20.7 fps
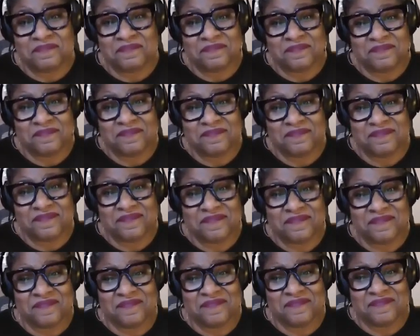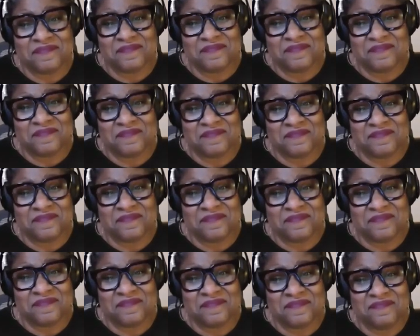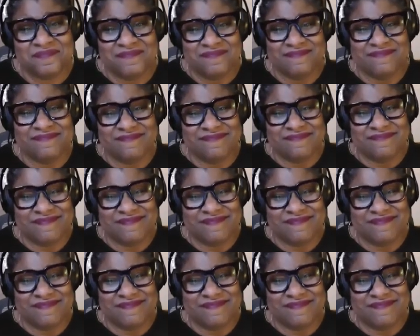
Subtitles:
(not speaking)